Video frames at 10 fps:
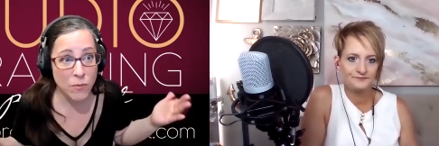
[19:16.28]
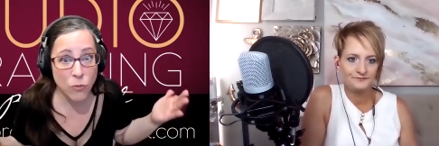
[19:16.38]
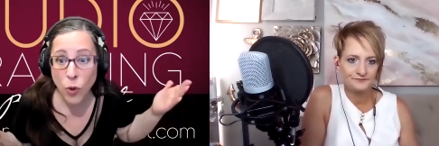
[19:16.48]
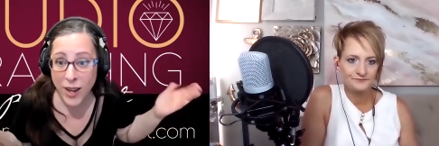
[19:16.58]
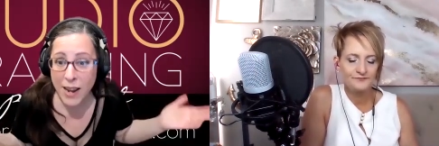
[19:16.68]

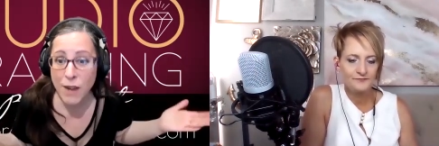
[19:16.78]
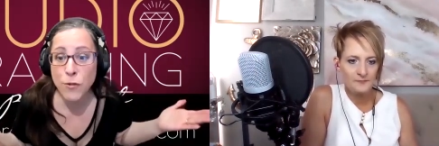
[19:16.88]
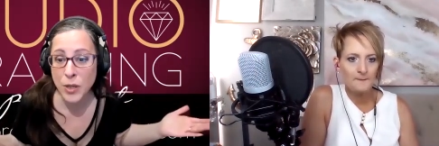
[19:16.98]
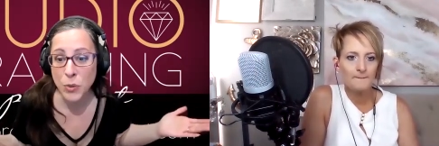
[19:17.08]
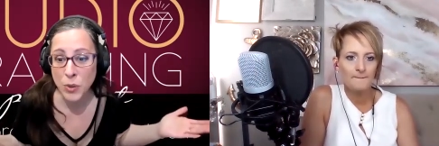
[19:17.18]
Speaker 1: whatever
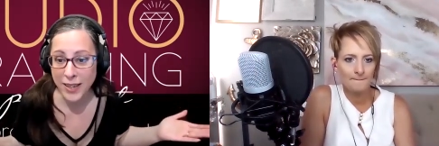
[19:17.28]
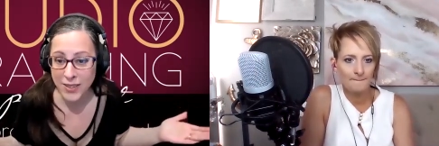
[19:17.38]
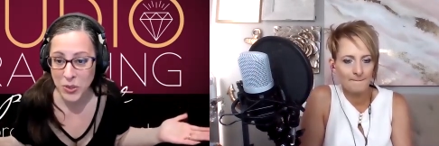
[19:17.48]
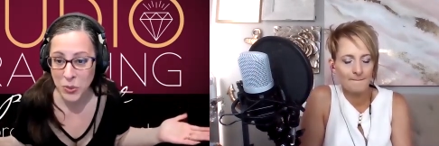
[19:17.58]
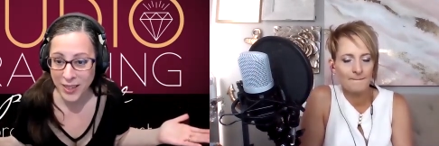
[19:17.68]
you like
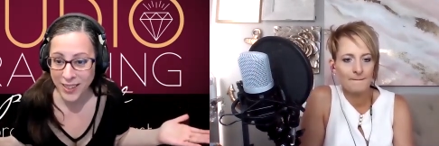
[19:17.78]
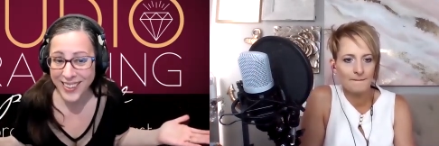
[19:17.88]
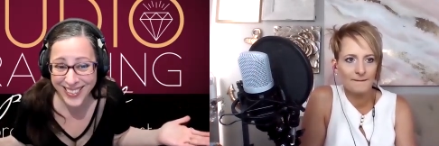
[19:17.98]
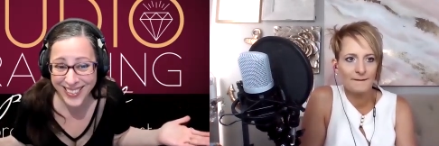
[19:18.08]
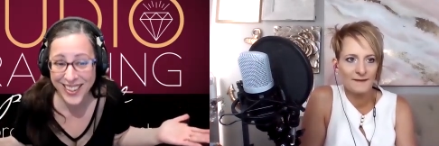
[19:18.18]
doing,
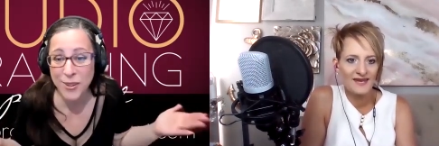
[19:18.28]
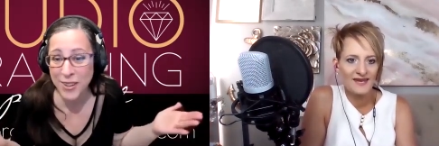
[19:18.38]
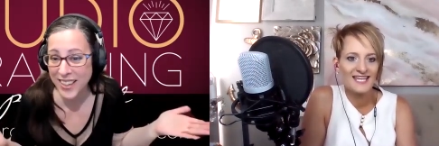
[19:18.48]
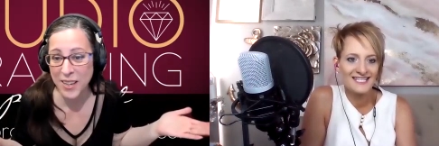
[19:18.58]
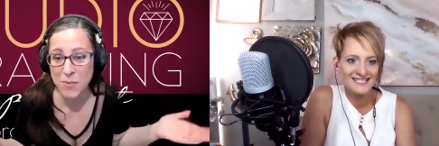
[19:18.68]
you
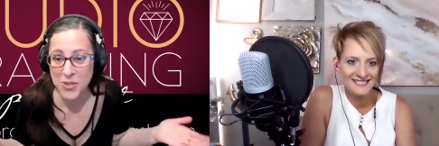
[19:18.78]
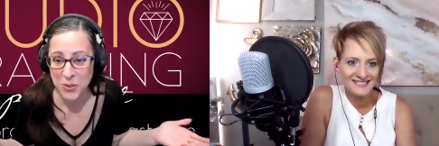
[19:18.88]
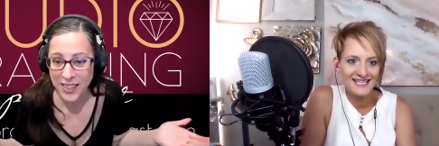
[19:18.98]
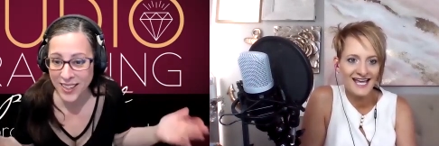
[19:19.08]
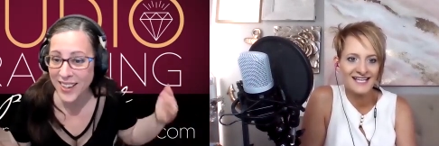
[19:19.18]
can keep
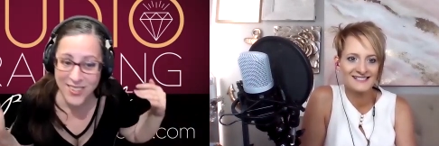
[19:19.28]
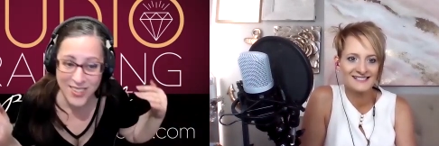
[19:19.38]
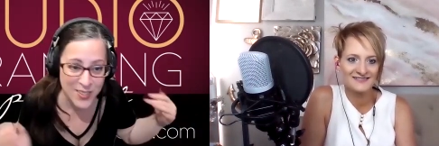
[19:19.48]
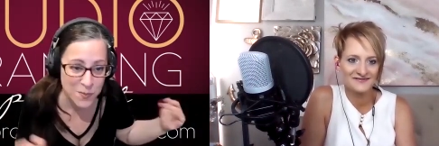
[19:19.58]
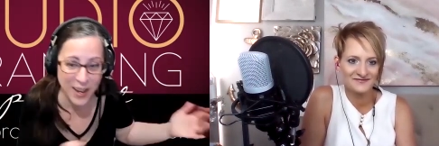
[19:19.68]
doing and yes.
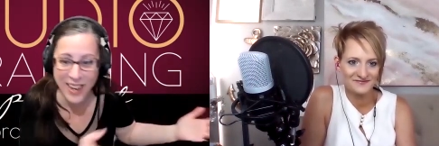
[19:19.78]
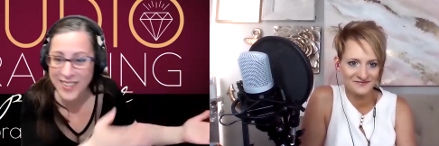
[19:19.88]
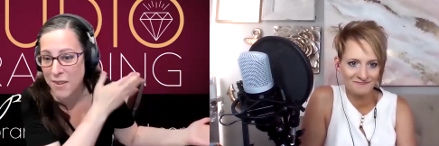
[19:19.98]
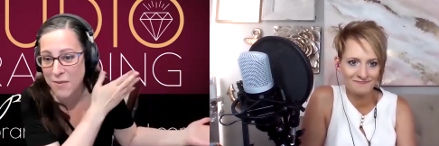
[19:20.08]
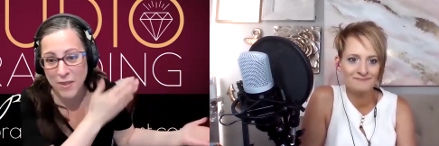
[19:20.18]
just pass
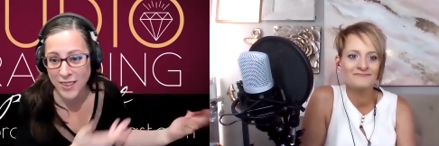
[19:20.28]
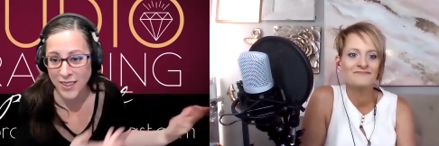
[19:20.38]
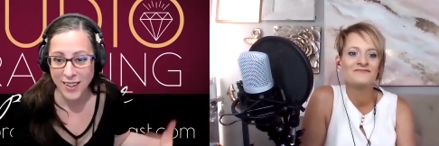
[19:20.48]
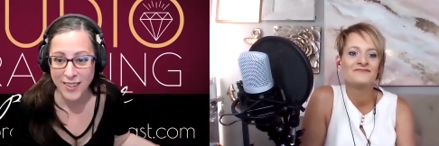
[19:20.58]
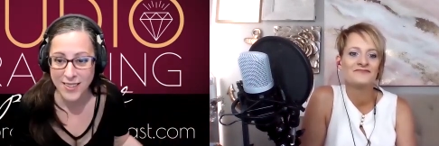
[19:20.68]
off everything
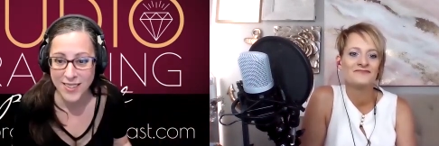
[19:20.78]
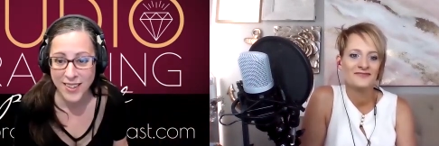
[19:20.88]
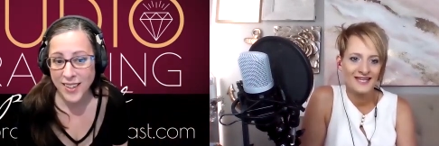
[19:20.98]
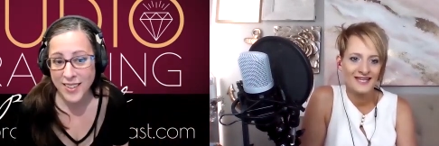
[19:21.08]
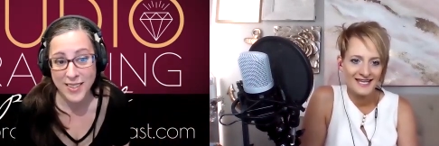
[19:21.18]
else
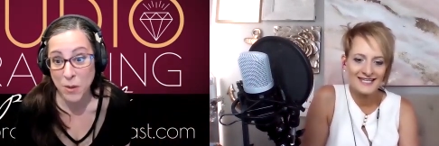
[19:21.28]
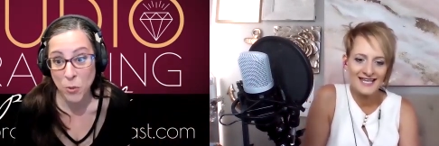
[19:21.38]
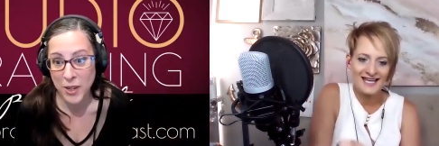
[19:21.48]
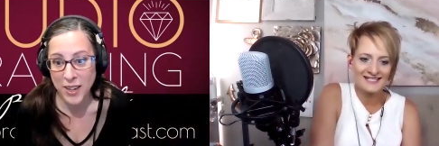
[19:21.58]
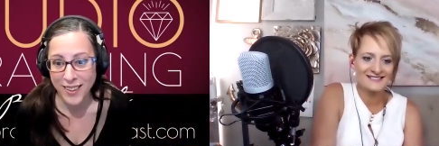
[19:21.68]
to
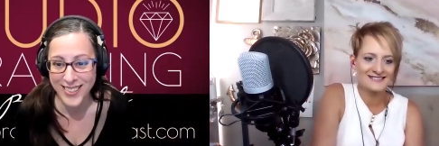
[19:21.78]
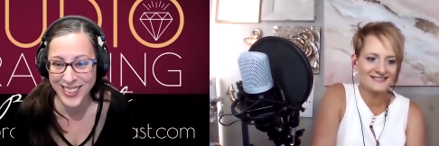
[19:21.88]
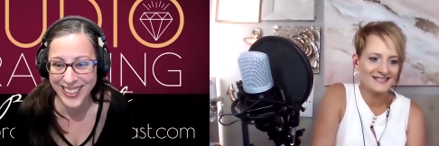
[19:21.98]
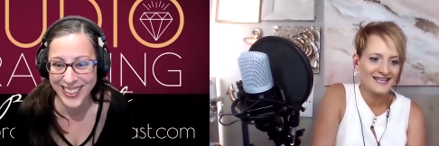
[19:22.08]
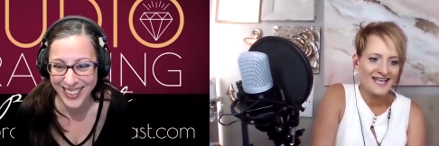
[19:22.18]
someone
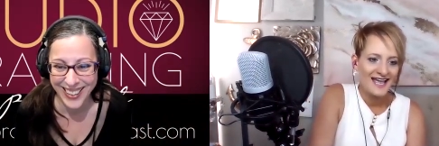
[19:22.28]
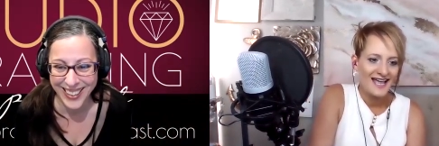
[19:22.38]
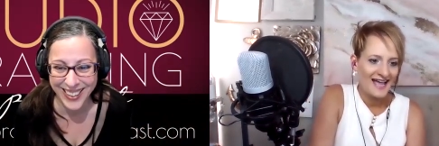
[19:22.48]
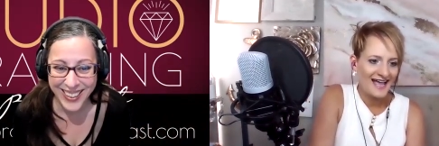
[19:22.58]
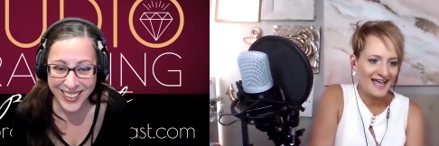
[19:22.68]
yes.
Speaker 2: else.
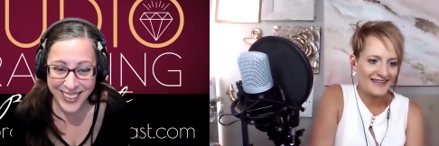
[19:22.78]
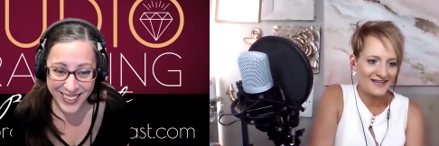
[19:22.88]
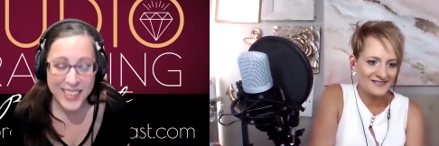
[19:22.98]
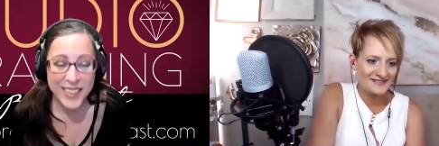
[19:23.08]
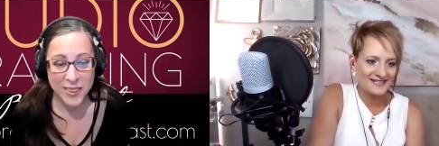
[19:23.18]
I
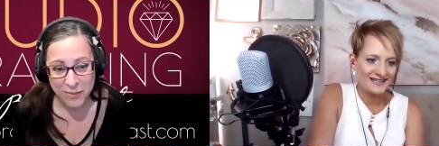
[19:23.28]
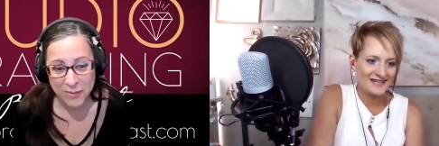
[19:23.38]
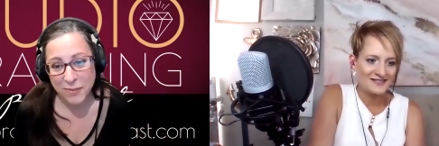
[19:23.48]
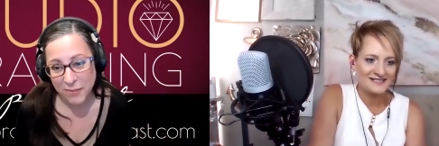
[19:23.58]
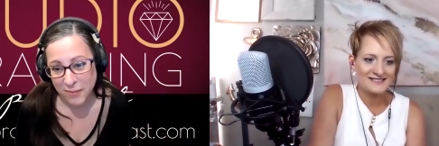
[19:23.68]
love it.
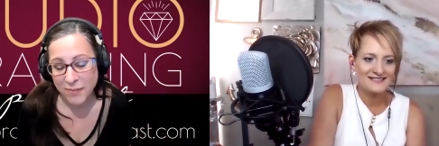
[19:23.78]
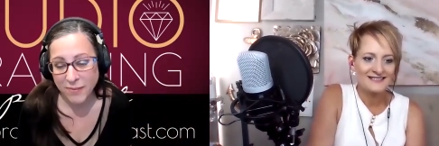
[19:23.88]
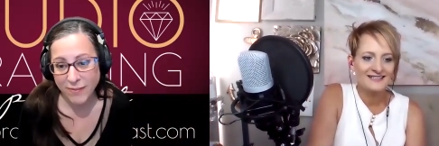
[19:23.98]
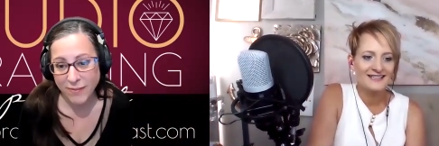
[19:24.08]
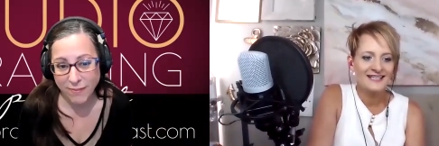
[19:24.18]

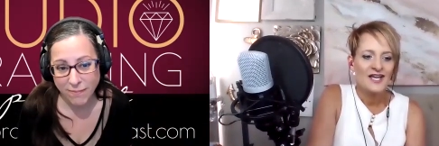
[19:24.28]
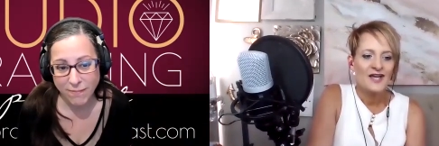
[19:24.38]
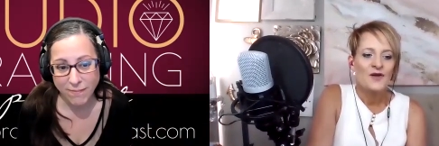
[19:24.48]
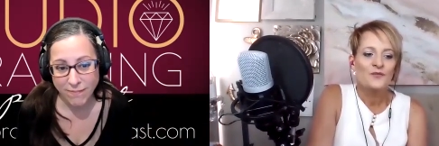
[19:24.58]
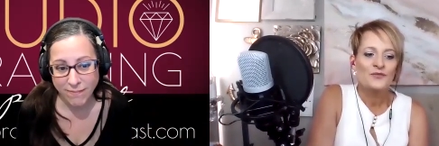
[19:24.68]

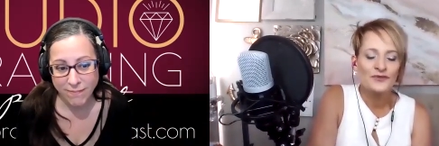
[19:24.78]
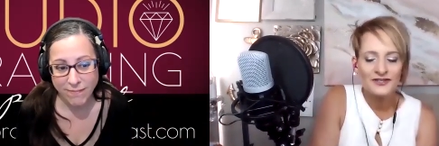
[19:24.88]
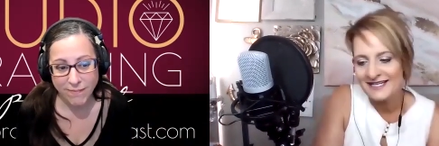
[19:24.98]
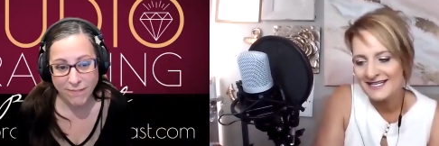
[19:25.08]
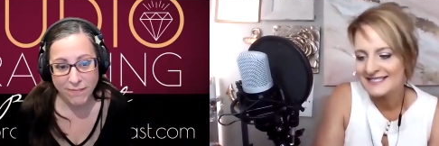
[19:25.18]

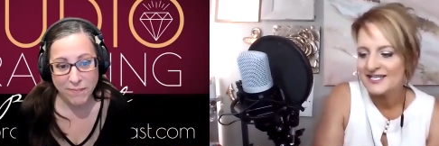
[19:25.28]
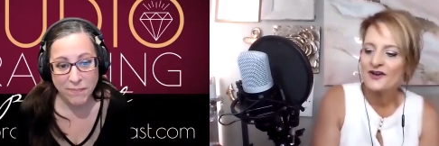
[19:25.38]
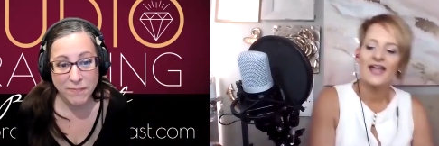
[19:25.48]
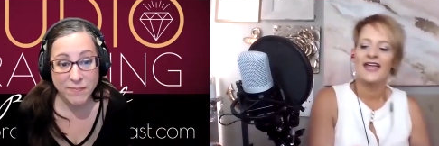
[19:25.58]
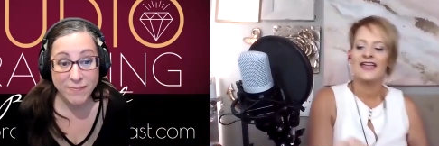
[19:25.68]
Brilliant.
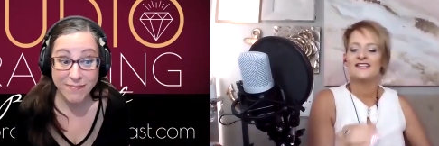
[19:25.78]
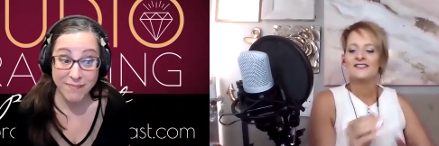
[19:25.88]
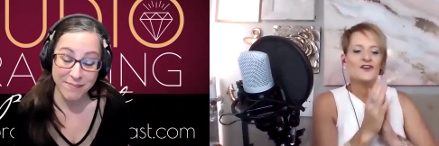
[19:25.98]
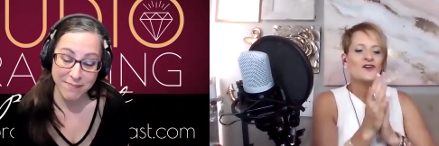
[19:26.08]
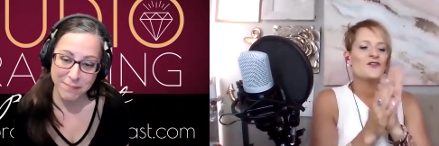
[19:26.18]
Okay.
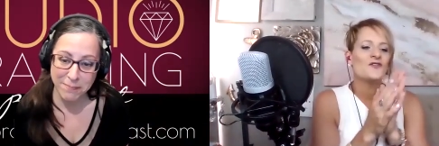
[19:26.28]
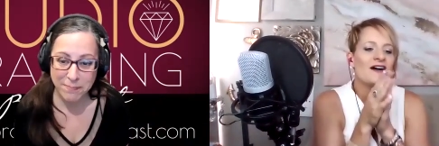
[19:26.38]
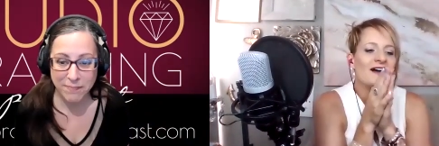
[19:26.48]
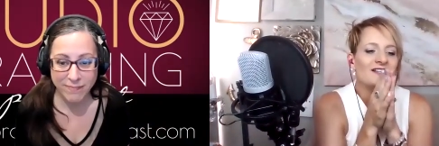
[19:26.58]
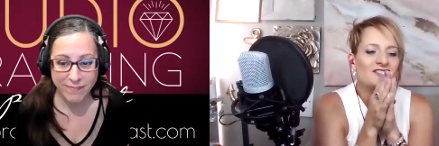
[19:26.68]

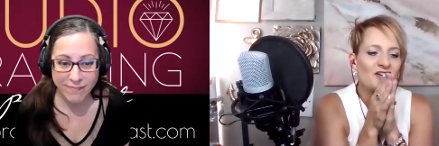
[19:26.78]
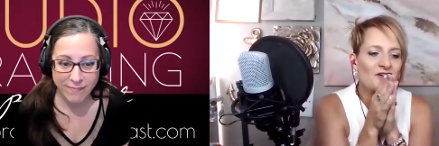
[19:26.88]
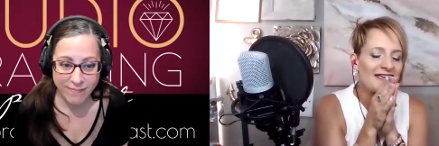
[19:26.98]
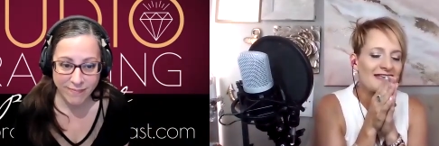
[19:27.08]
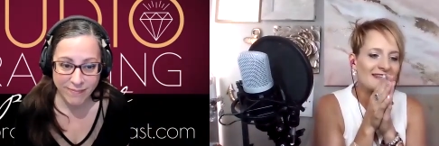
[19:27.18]
So,
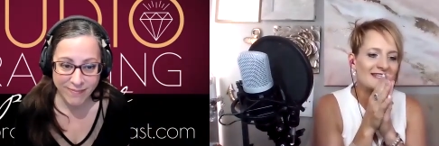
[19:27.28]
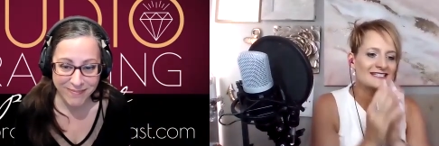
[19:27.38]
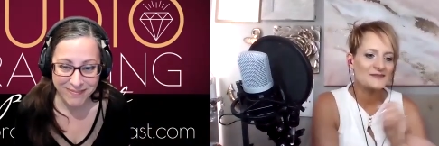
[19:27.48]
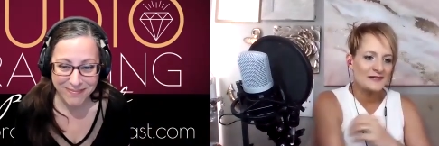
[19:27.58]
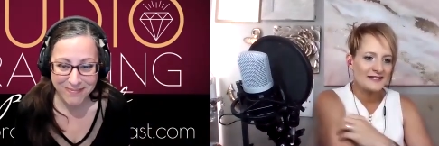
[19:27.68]
Jodi,
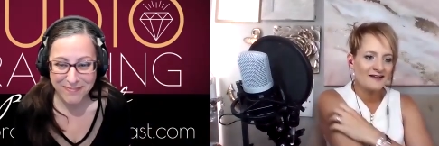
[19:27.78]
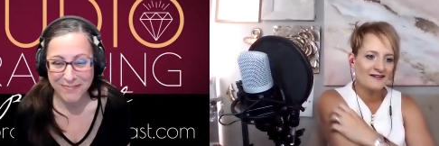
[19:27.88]
this has been